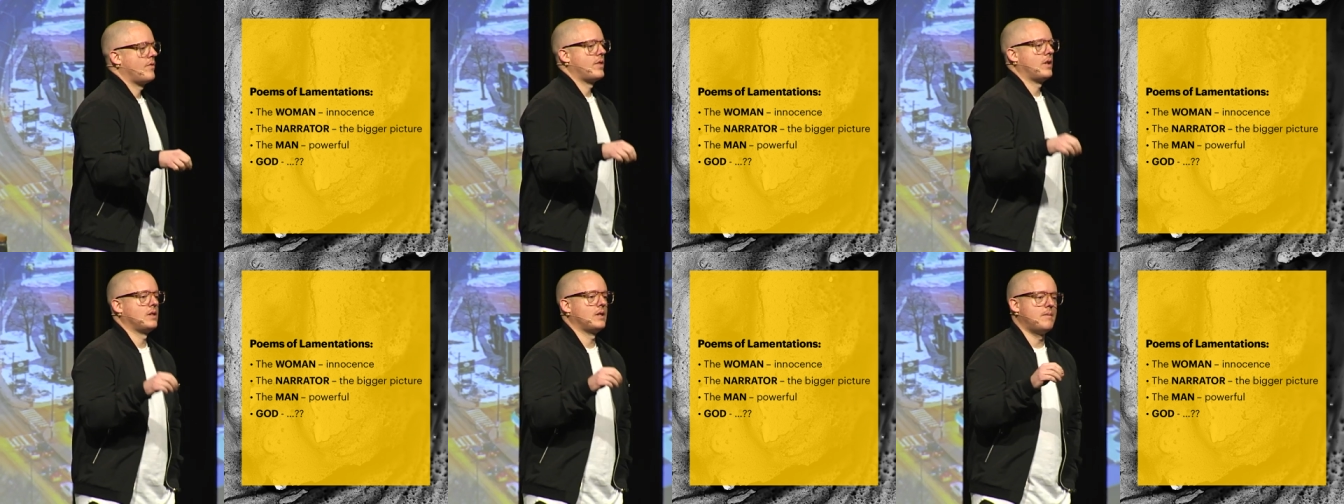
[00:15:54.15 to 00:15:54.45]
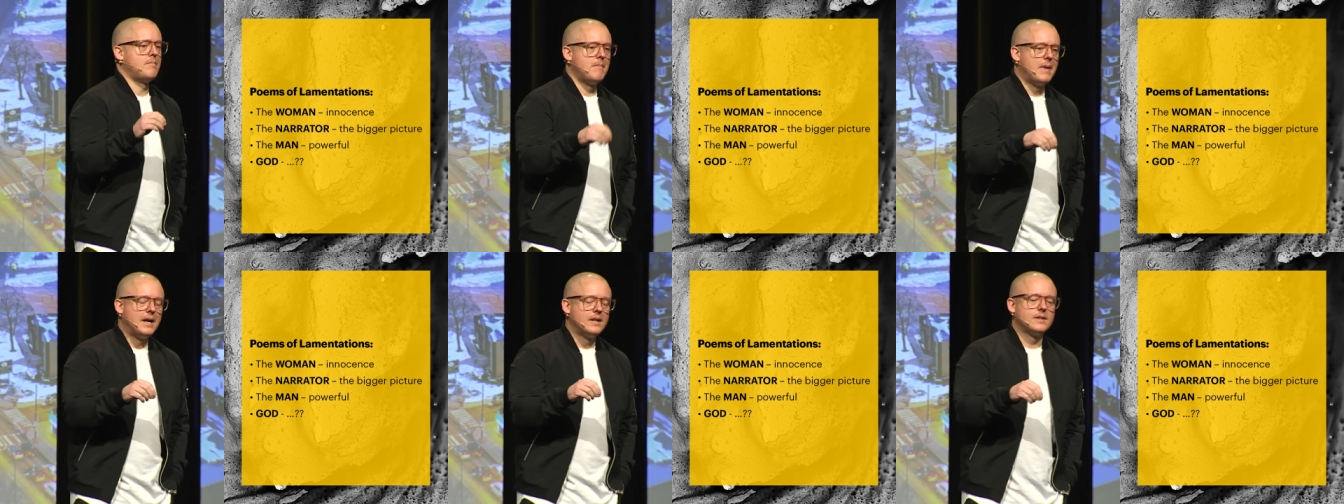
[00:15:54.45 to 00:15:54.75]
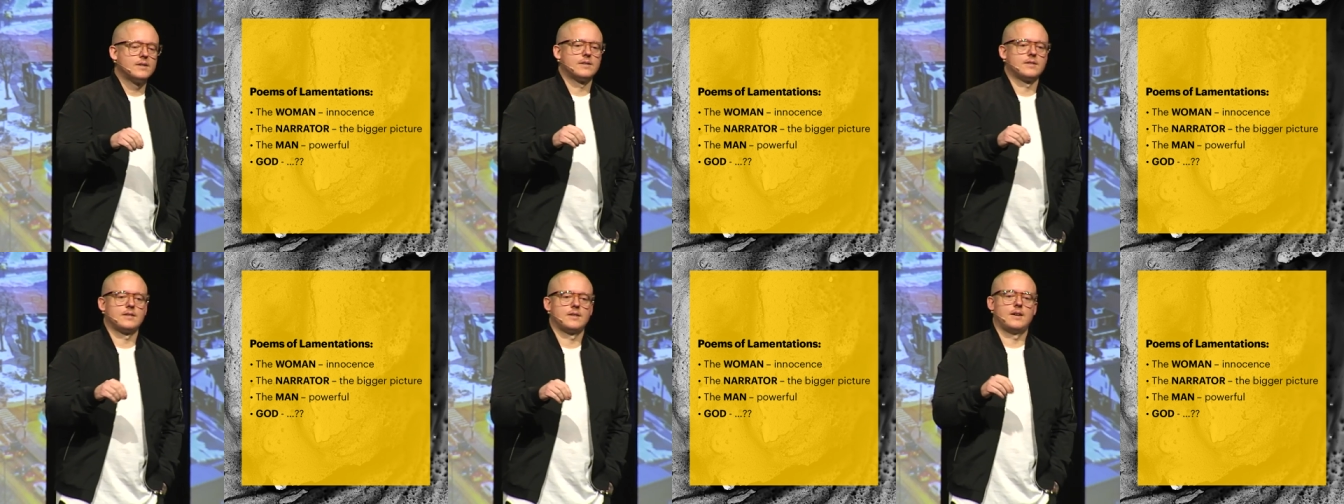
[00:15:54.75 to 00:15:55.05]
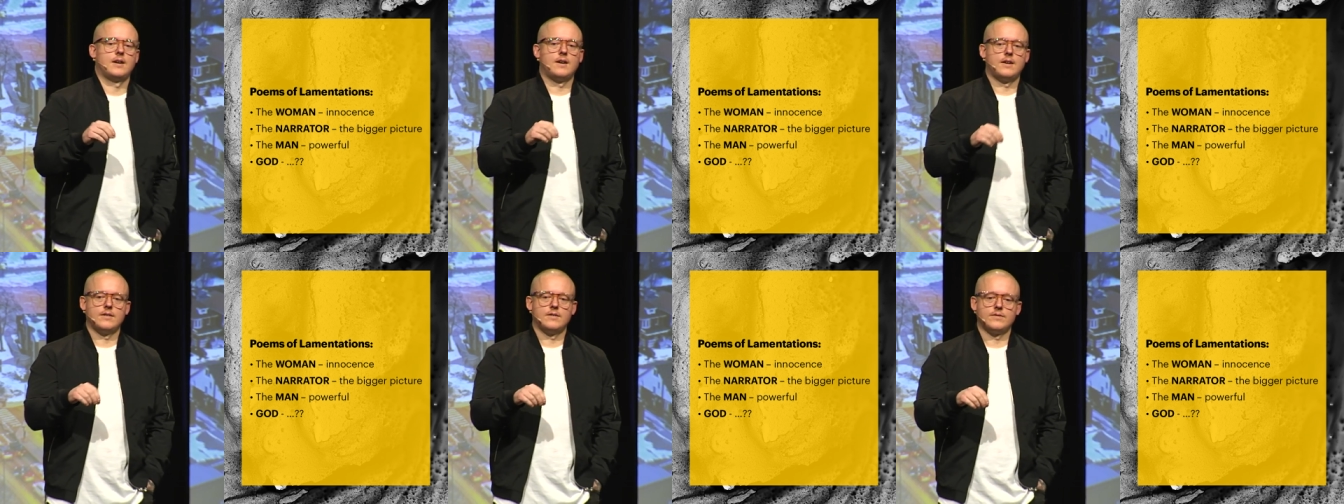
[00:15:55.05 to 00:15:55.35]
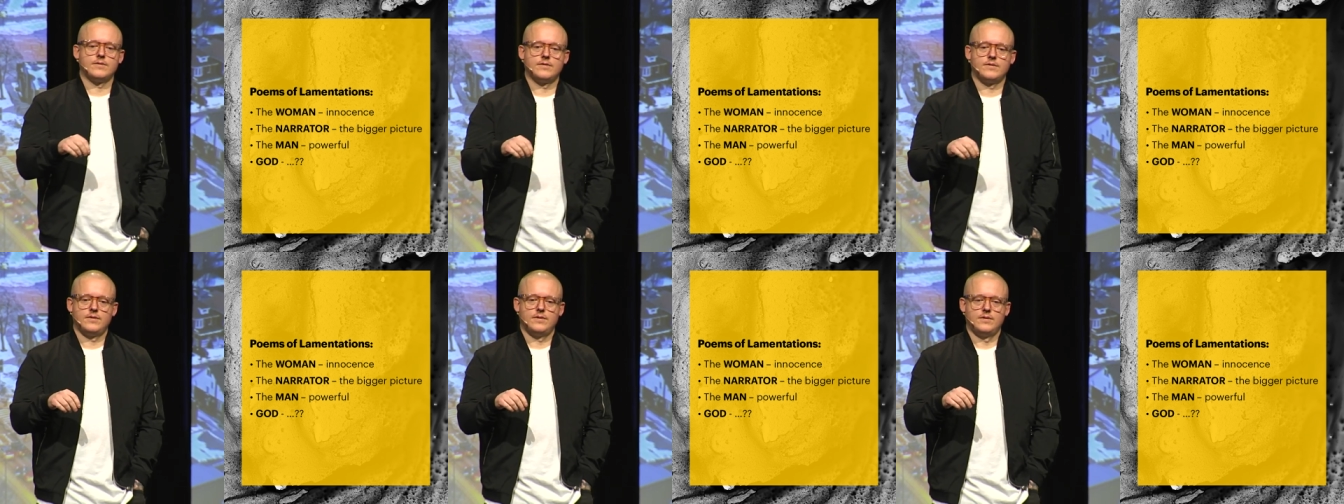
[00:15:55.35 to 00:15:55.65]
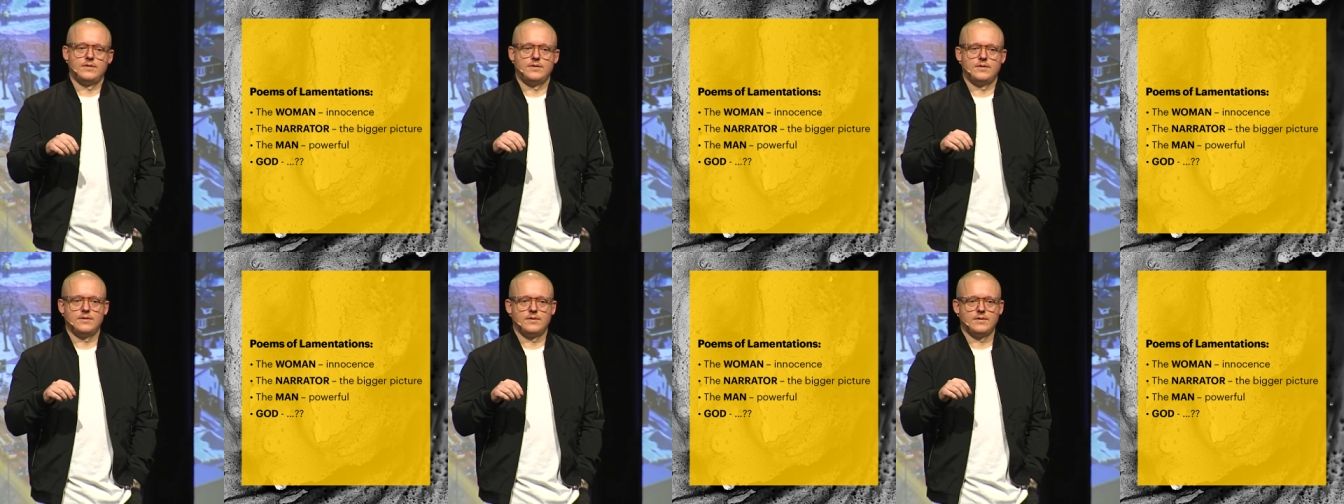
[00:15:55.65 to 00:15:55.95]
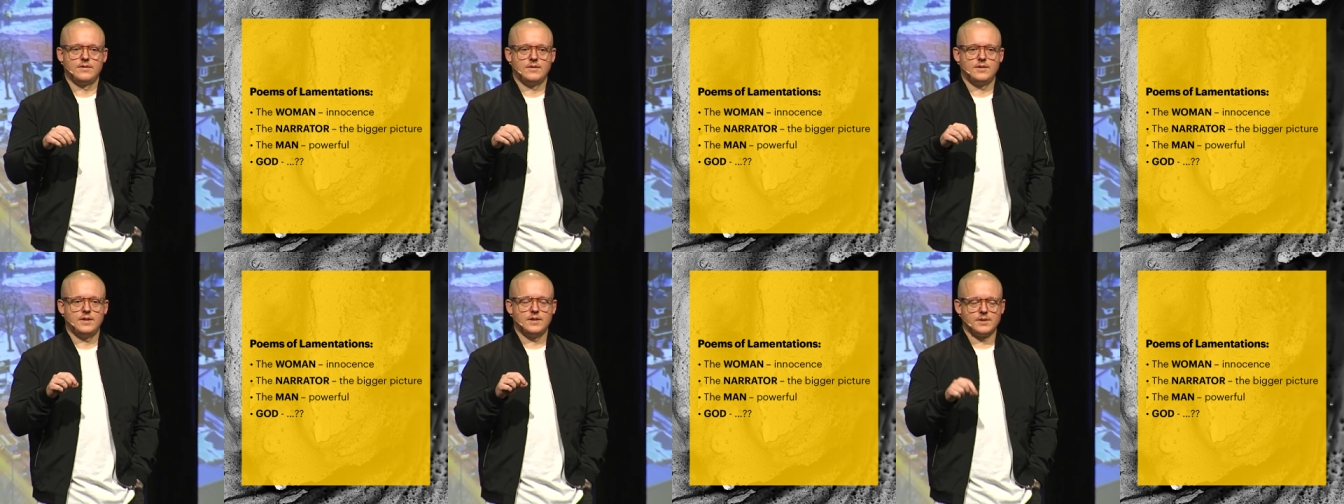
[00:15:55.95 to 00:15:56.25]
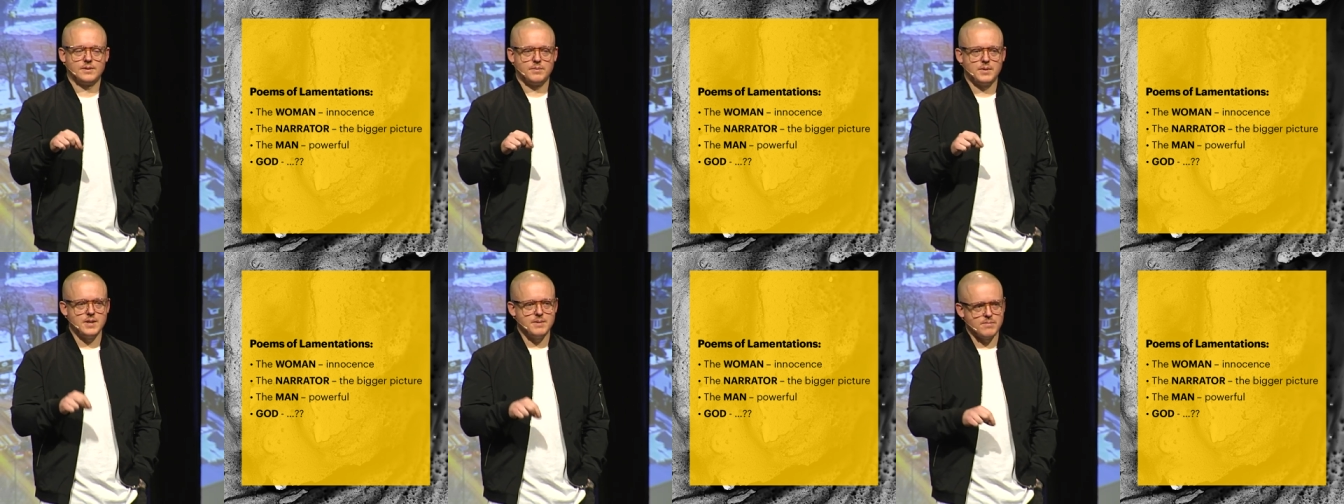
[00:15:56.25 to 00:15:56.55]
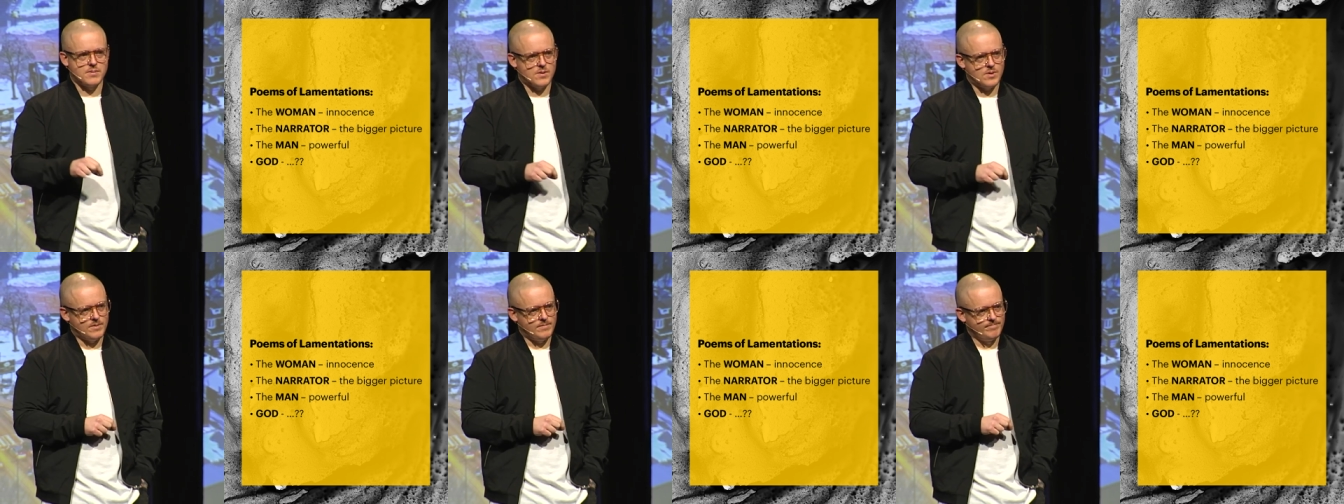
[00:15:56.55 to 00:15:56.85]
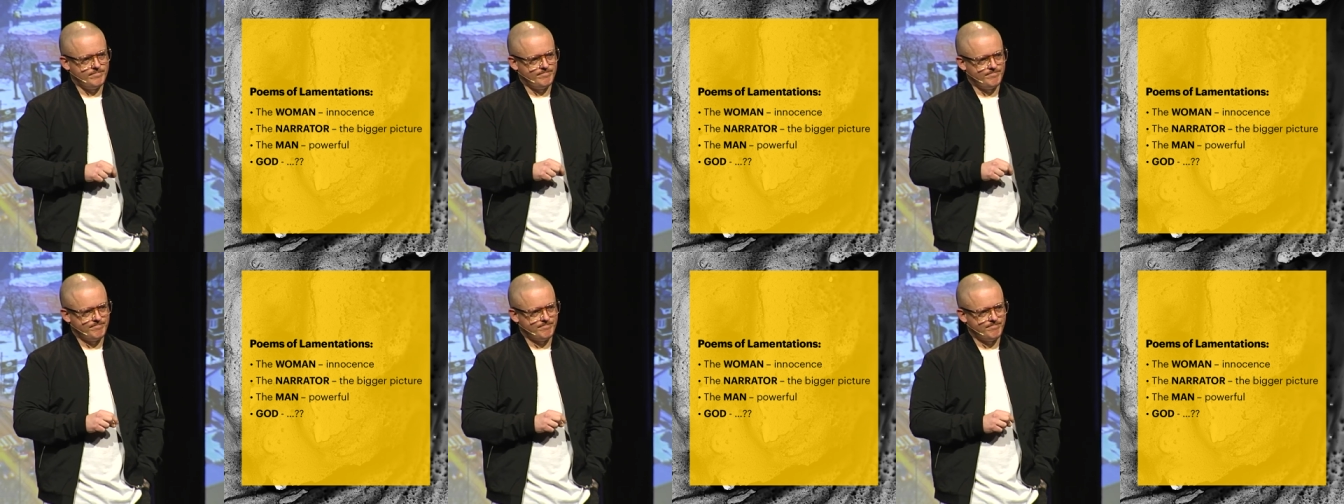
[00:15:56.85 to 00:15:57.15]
the lament of his people.